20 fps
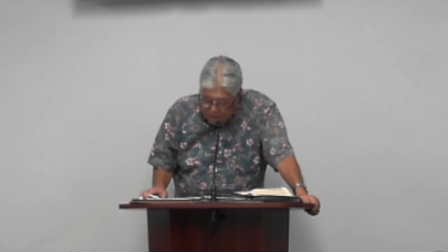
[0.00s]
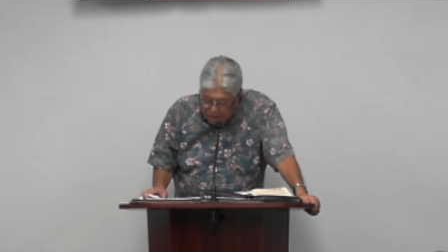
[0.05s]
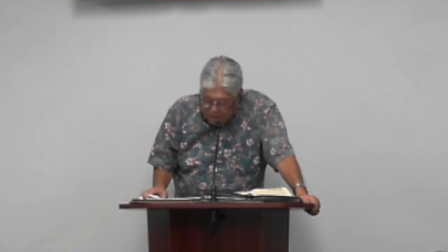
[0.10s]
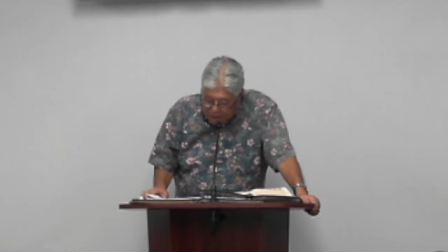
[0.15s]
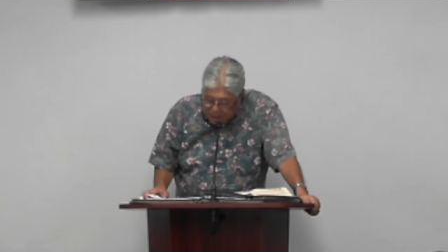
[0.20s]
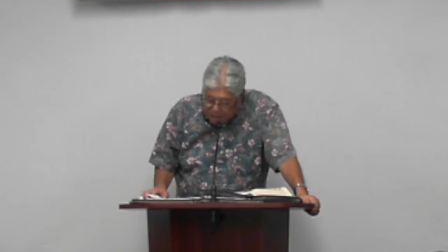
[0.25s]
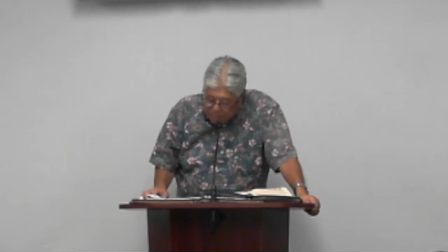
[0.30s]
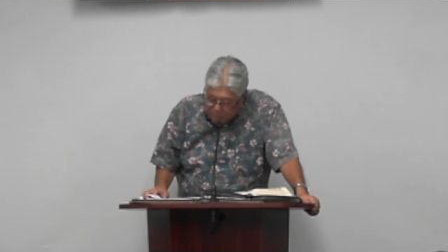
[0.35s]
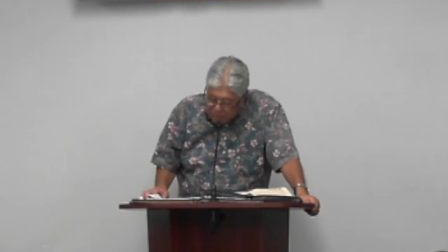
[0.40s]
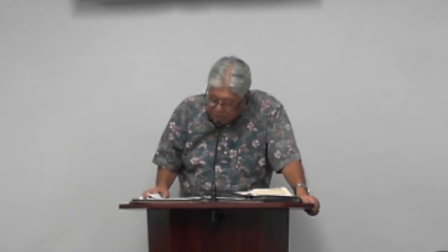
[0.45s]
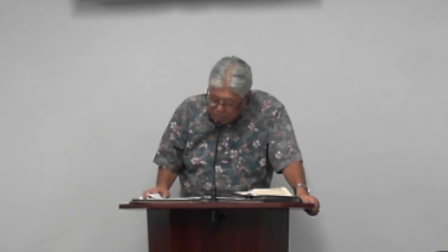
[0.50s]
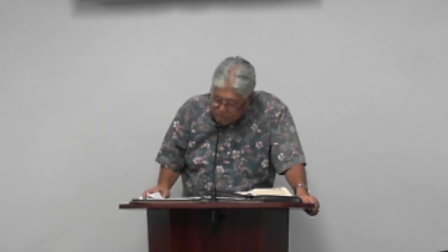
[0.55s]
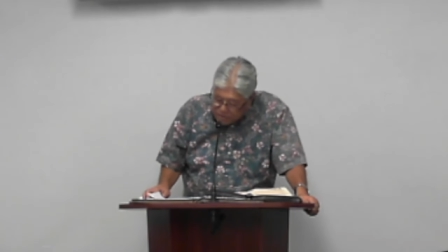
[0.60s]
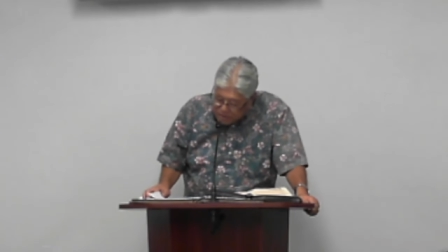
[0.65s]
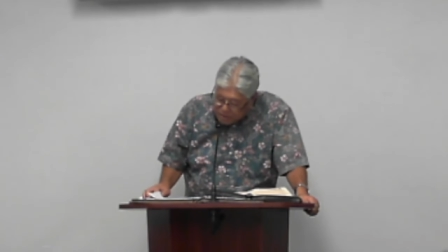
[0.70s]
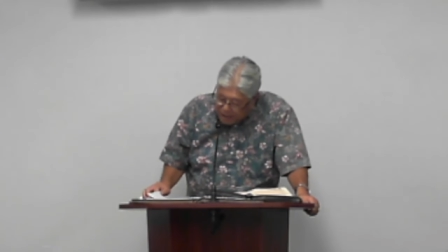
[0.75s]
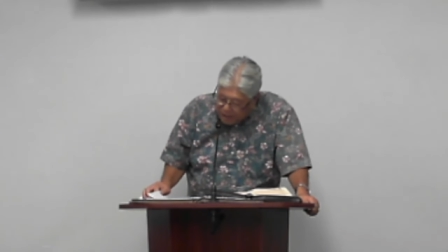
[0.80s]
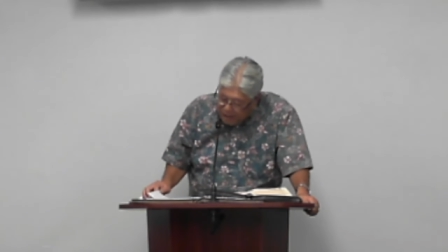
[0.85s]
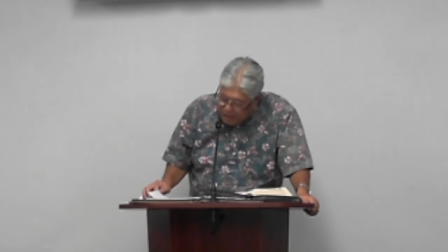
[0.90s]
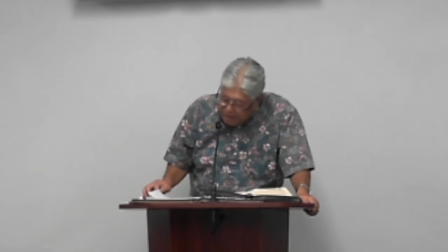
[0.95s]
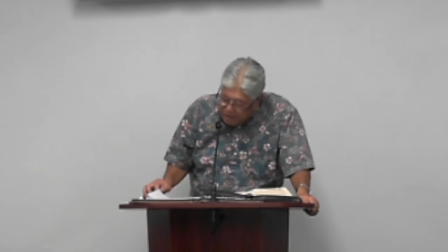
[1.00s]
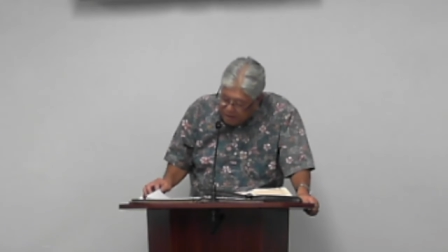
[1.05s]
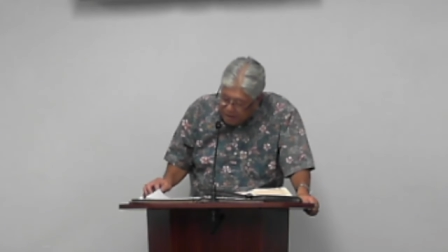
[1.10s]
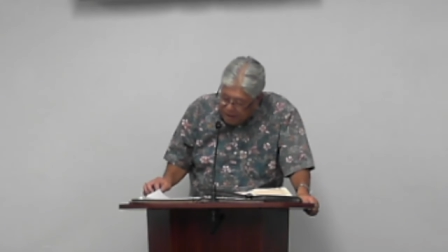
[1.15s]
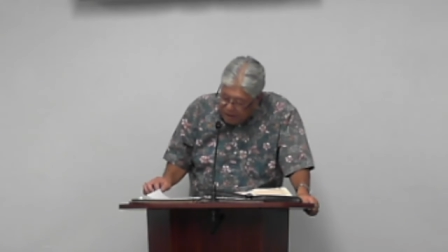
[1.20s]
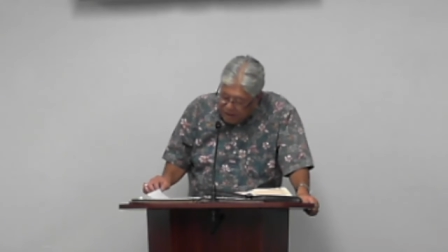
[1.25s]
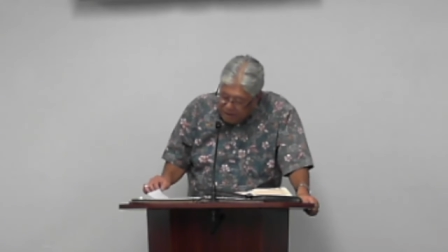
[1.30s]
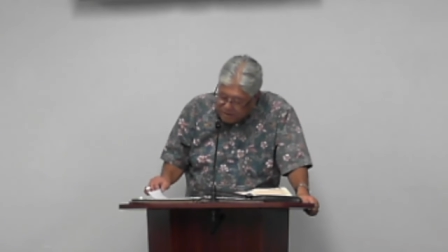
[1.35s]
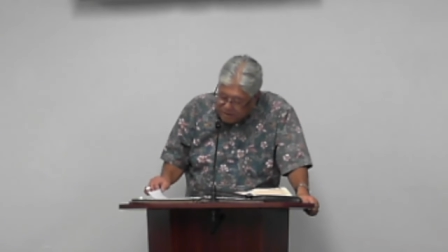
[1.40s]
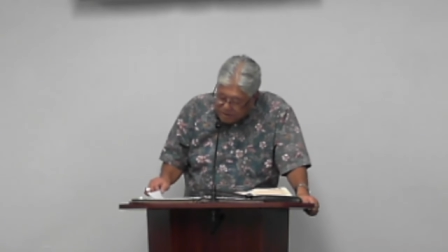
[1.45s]
like Mount Zion
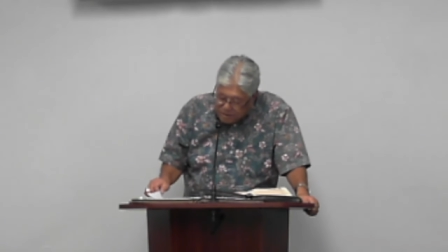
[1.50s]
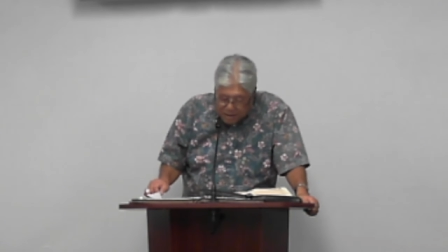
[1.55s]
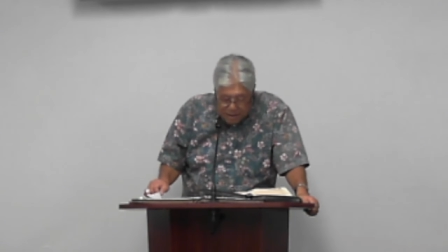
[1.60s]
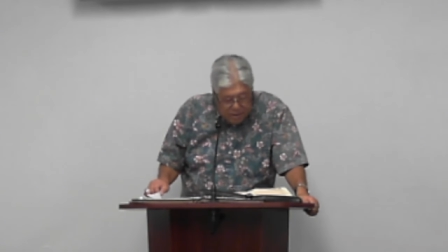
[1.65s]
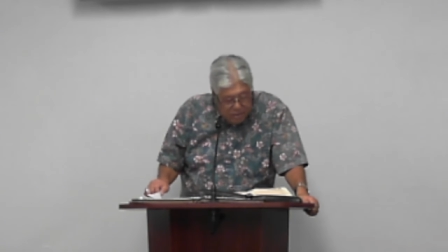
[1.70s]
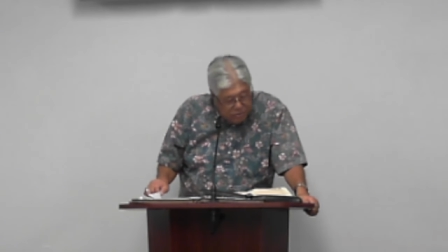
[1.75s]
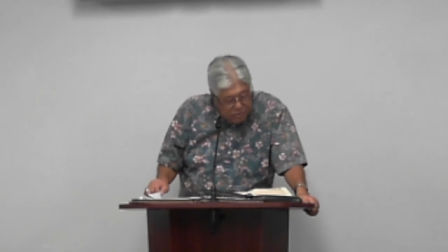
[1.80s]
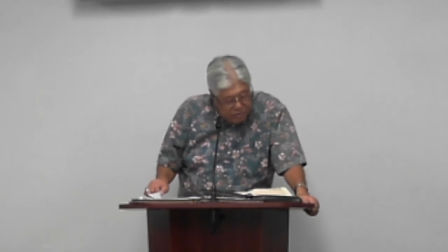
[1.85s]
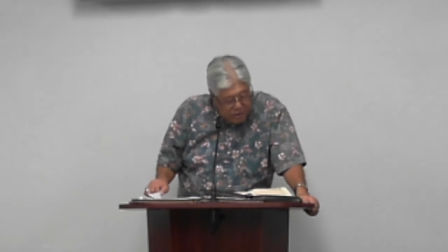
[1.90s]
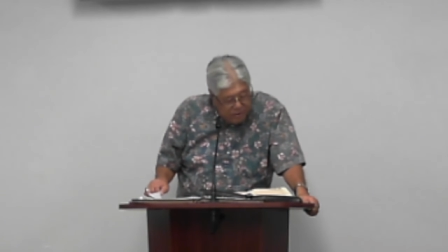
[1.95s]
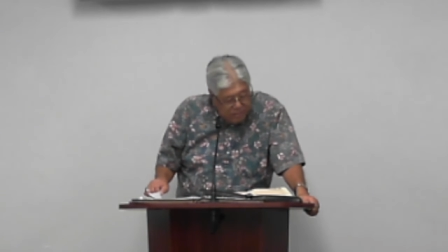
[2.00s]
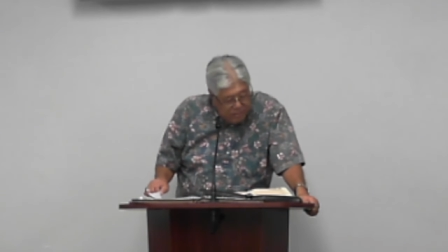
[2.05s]
guys, uh, you know, he